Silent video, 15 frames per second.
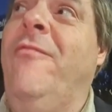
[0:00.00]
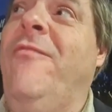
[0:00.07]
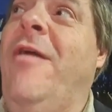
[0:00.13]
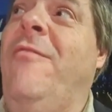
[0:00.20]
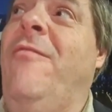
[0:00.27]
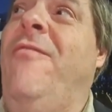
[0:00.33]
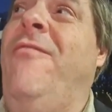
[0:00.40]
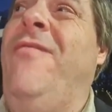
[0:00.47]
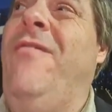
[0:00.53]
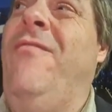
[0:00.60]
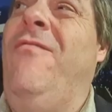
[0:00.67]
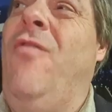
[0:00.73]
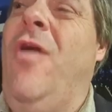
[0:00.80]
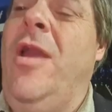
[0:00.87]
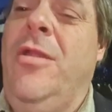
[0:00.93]
In fact, the
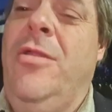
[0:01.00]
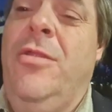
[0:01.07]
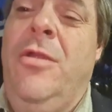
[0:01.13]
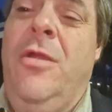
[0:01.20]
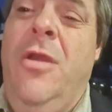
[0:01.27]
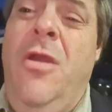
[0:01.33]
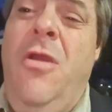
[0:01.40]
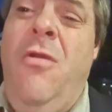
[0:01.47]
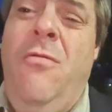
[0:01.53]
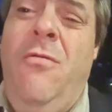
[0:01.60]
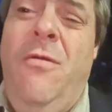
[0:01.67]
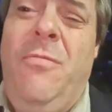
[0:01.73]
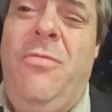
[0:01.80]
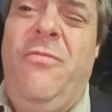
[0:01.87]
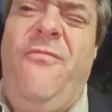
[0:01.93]
fifth race,
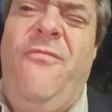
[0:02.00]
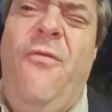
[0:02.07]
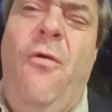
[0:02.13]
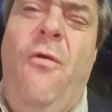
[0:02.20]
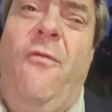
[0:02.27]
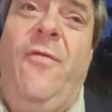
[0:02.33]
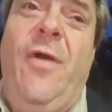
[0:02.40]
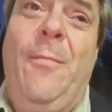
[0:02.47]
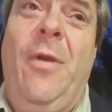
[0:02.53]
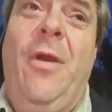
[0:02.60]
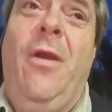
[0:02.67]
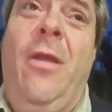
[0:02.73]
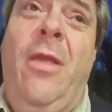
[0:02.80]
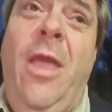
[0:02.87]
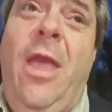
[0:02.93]
One was a fourth.
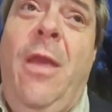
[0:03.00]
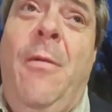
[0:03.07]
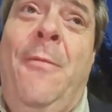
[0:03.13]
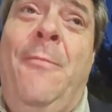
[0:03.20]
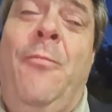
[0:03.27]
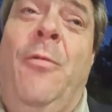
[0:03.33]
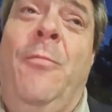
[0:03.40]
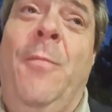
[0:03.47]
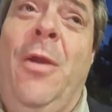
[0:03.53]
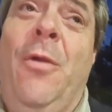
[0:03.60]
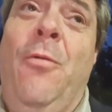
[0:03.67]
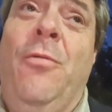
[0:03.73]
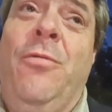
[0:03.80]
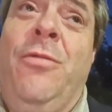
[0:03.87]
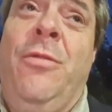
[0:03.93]
I've won my
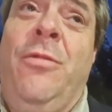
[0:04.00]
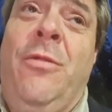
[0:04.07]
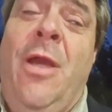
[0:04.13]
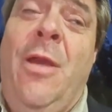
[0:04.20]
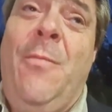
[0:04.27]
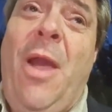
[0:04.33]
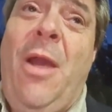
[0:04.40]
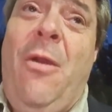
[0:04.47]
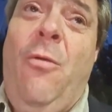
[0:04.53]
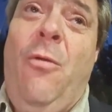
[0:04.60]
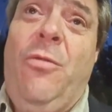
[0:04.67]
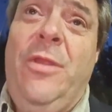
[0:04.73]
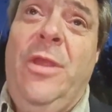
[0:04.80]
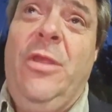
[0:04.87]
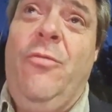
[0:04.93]
horses, a back
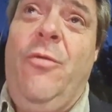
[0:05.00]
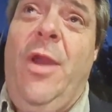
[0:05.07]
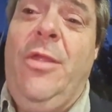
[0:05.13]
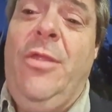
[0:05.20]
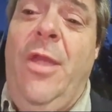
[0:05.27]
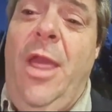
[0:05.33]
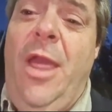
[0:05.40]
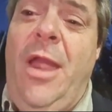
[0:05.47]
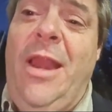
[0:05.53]
horse in each race.